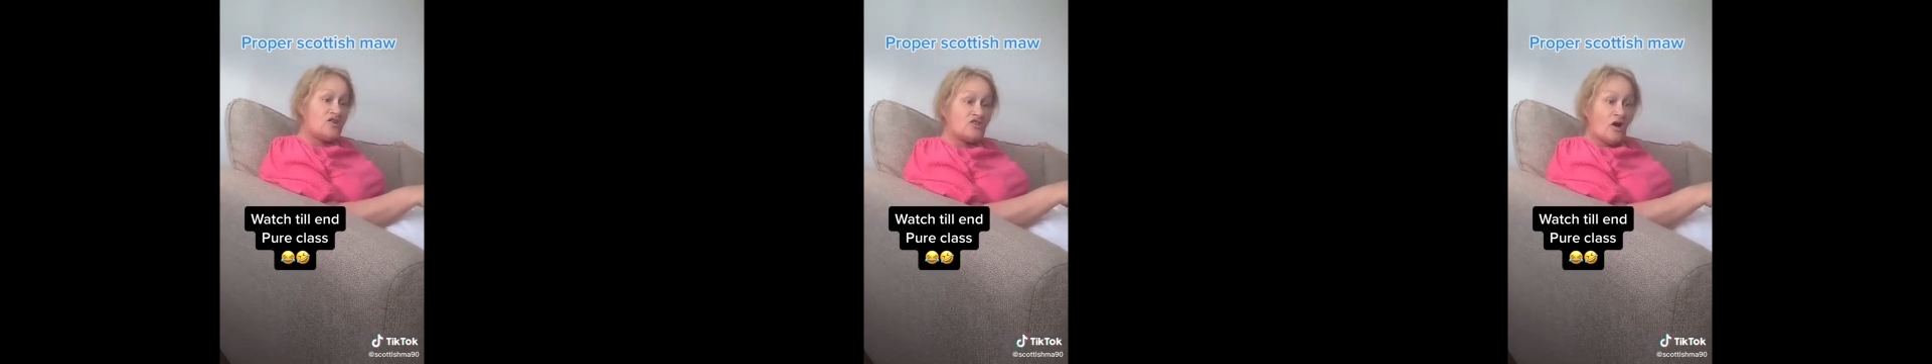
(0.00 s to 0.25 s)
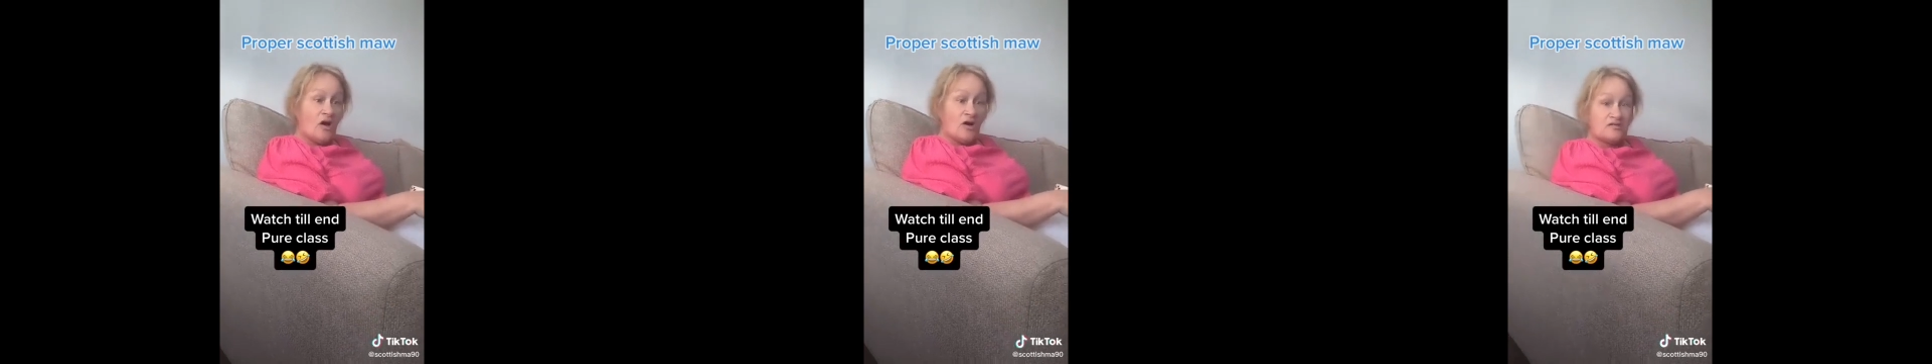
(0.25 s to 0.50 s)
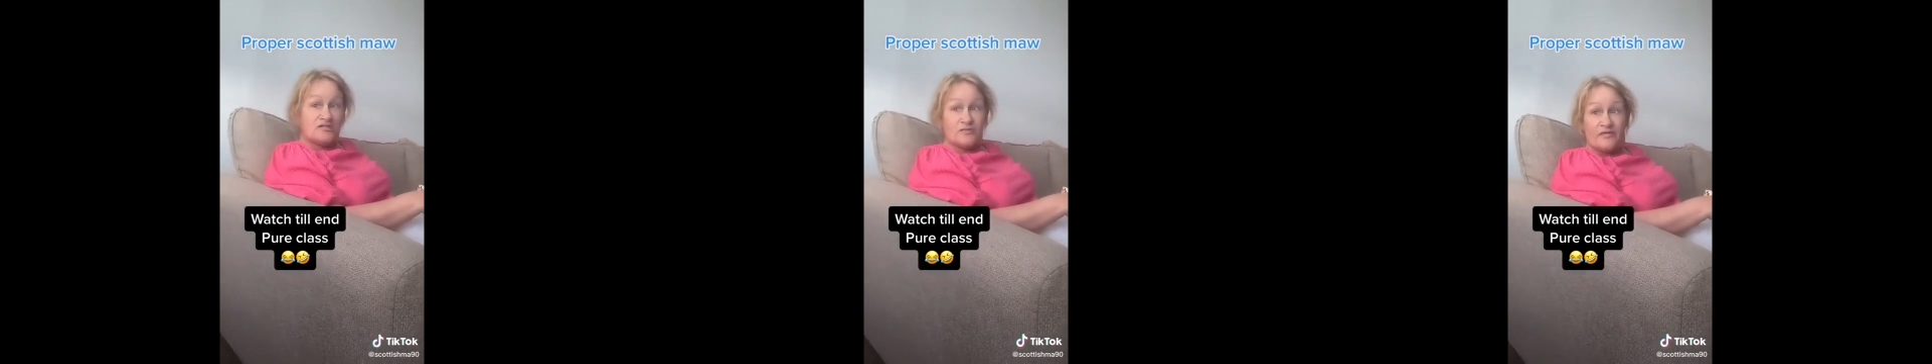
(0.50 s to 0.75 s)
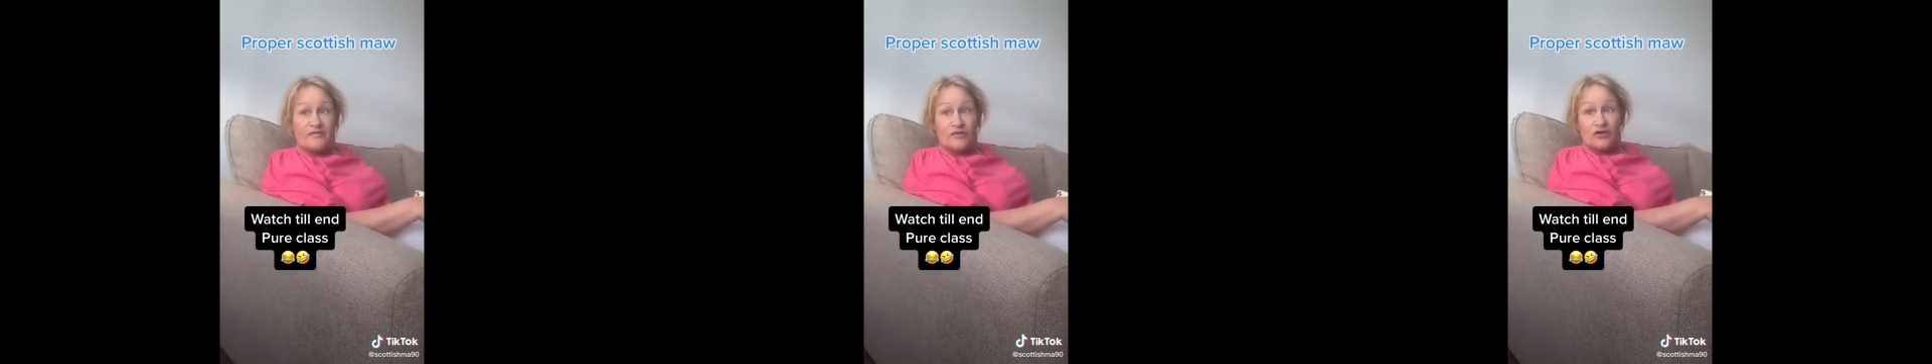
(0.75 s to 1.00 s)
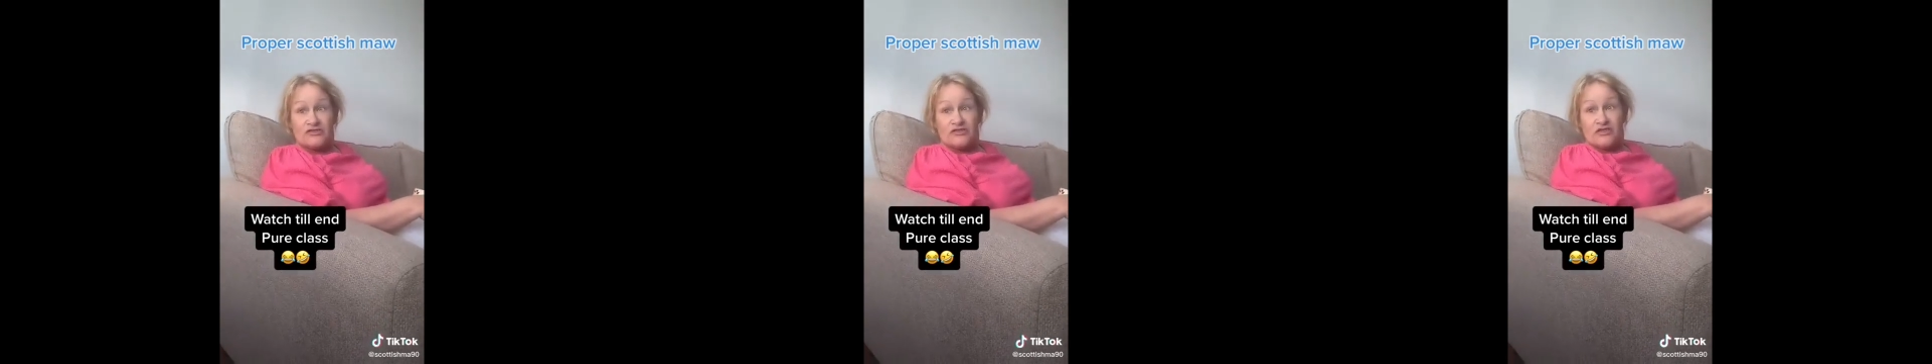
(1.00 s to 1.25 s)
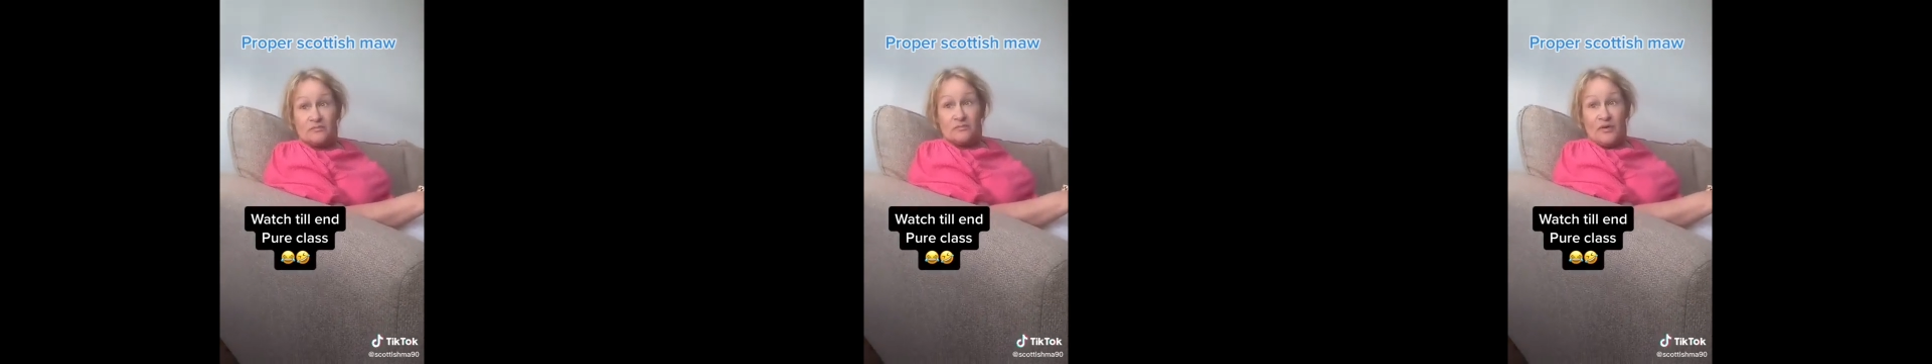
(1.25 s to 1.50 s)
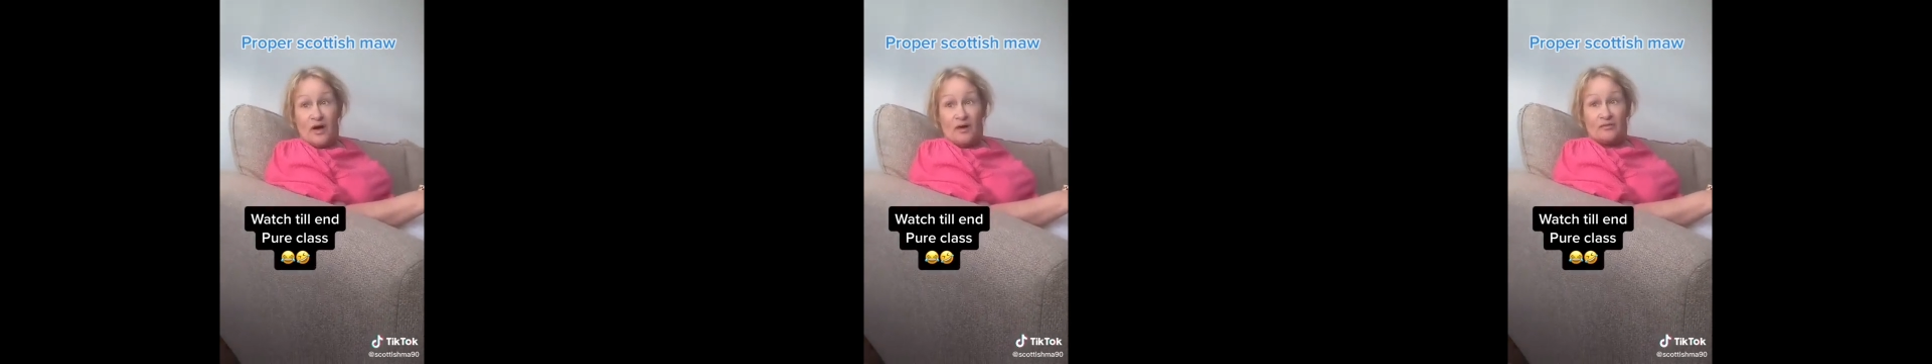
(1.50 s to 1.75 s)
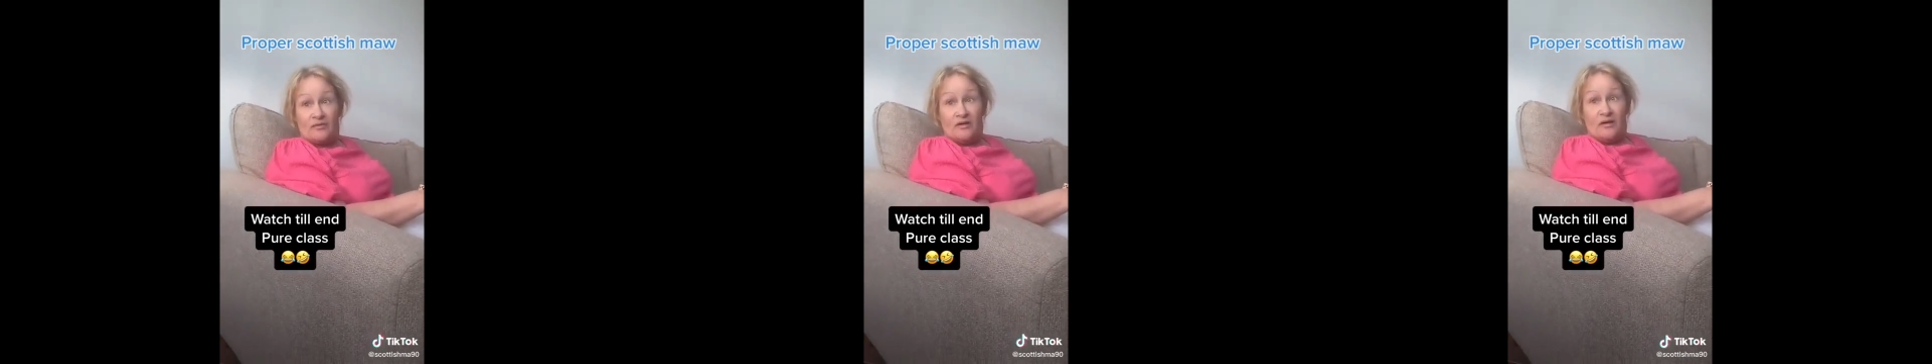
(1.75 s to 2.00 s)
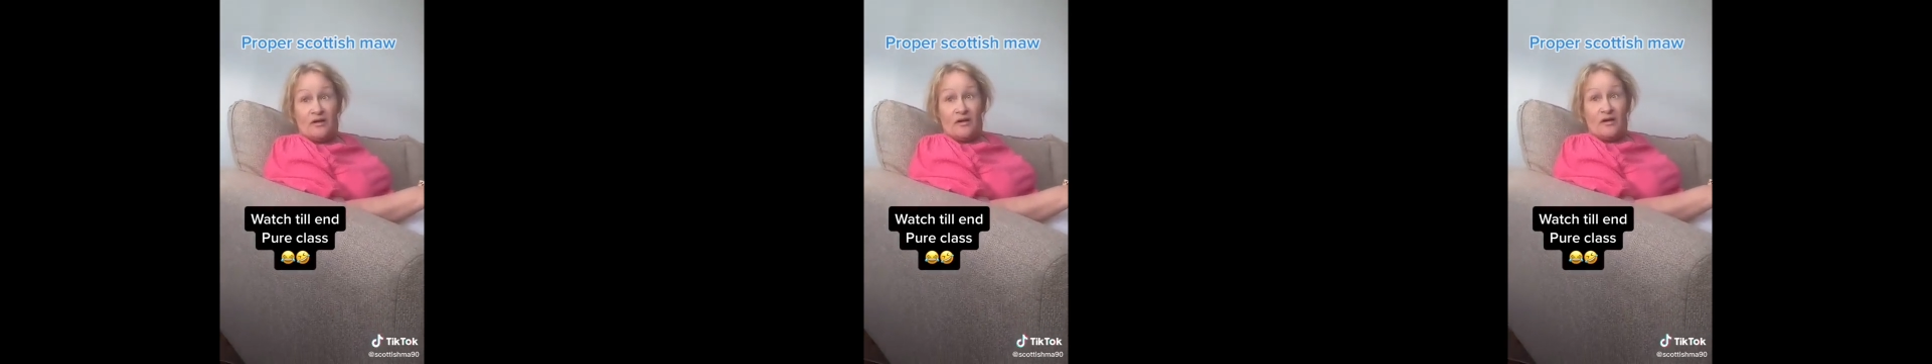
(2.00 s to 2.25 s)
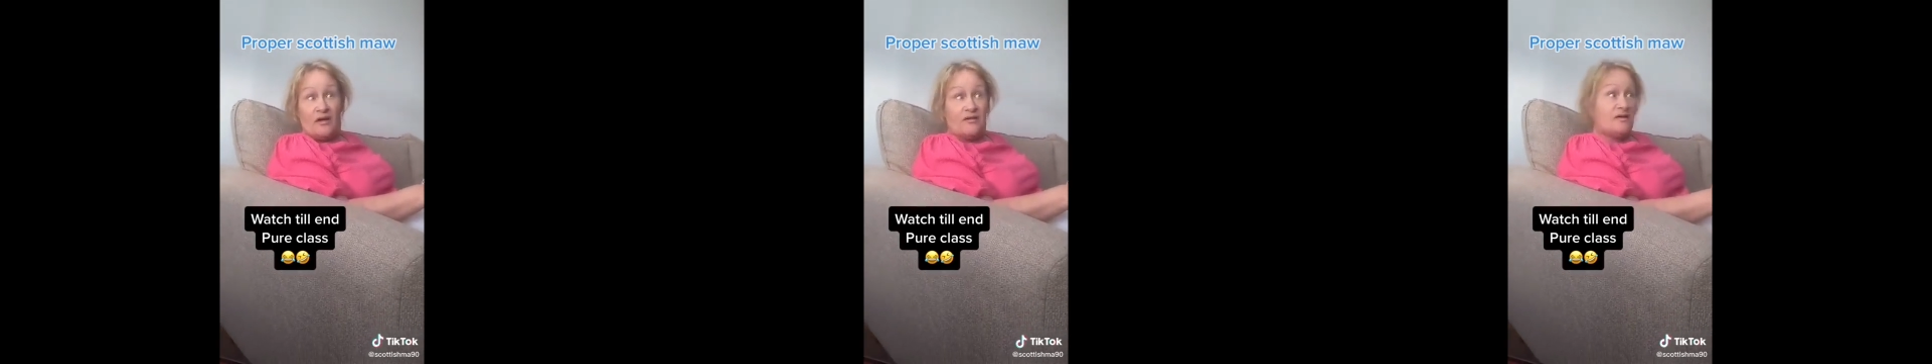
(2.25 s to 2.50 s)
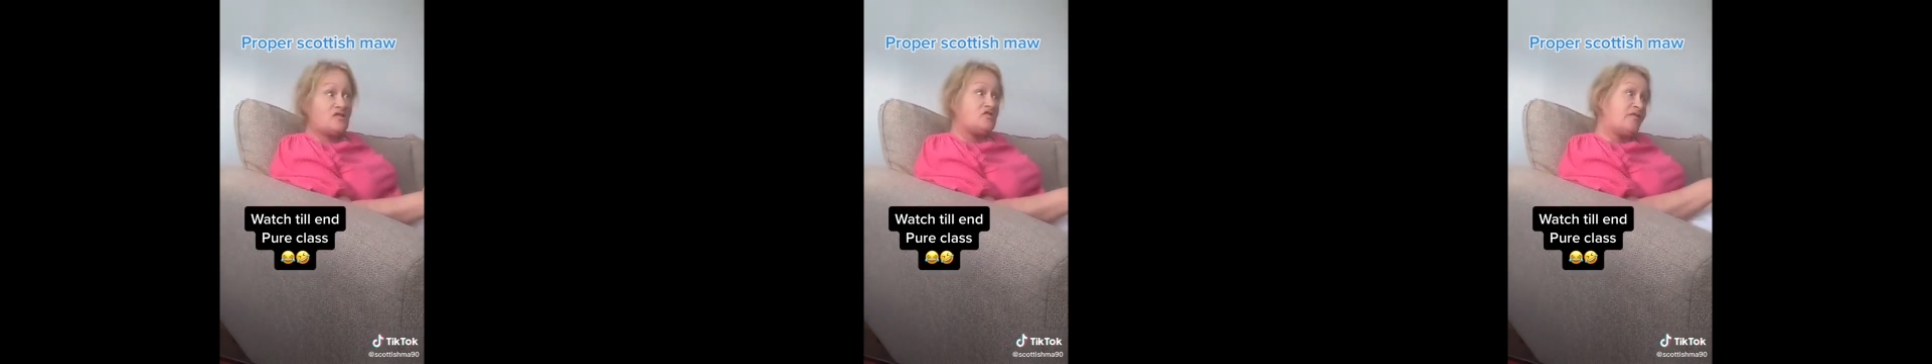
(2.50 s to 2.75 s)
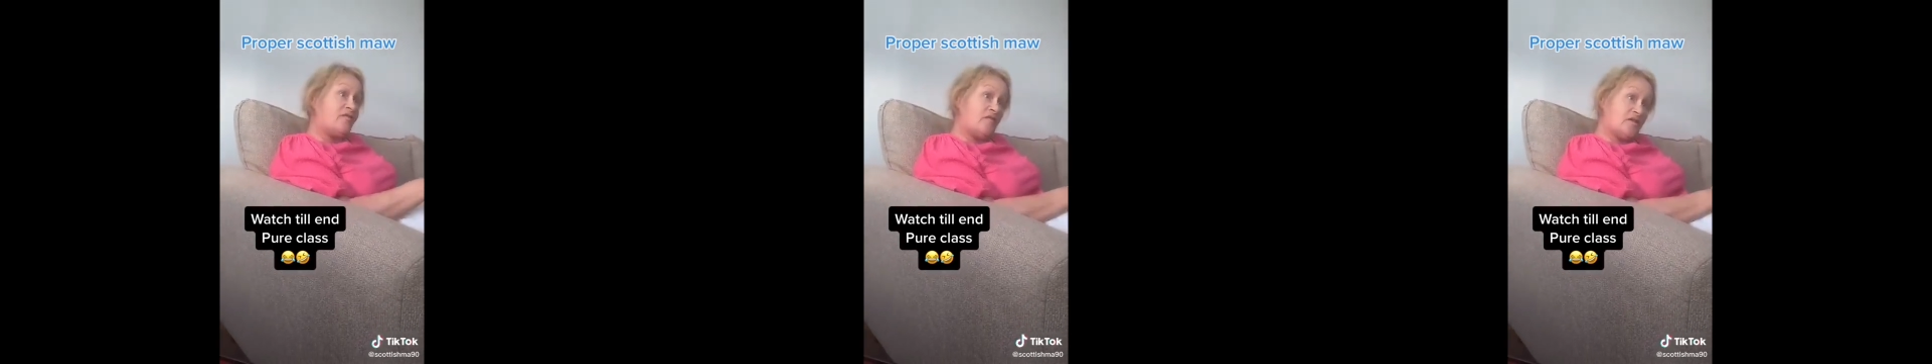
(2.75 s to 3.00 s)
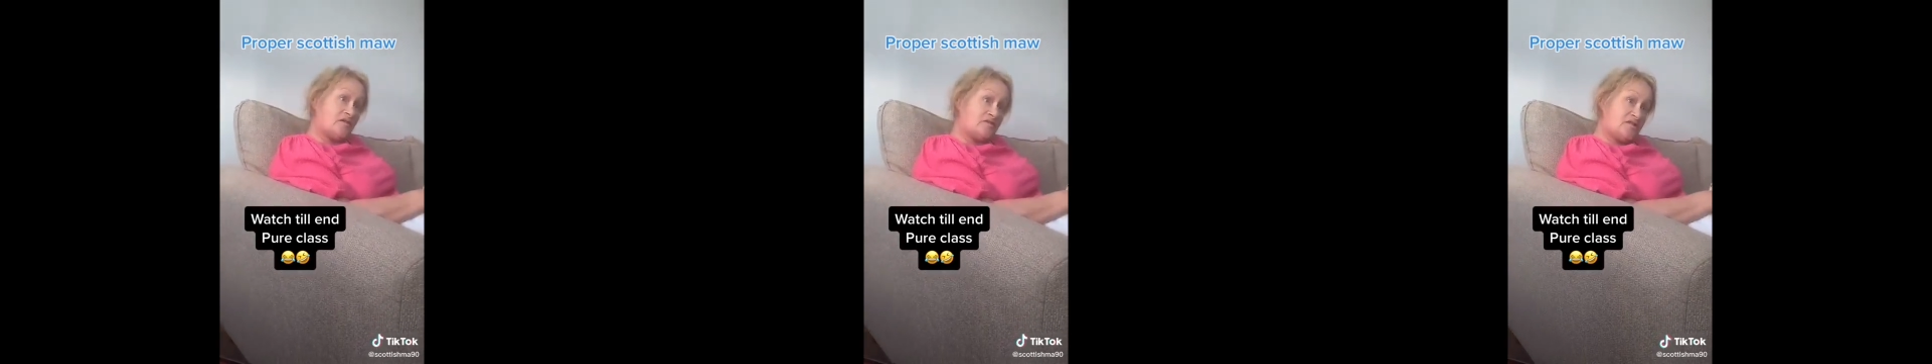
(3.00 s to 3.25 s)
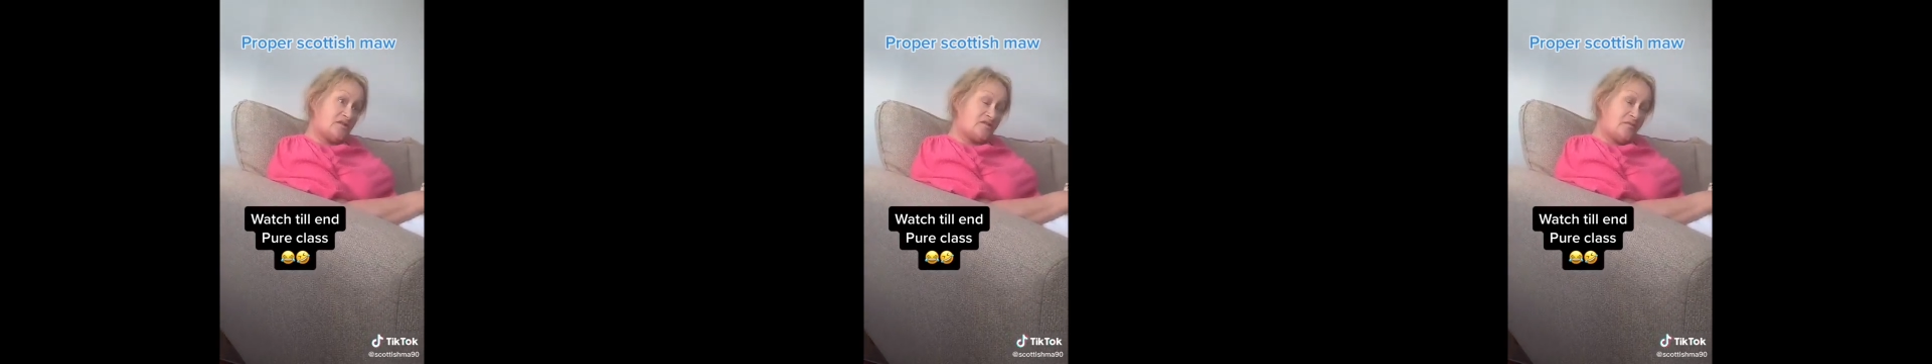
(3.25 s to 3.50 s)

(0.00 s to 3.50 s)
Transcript: She hands me £14. And then she fucking takes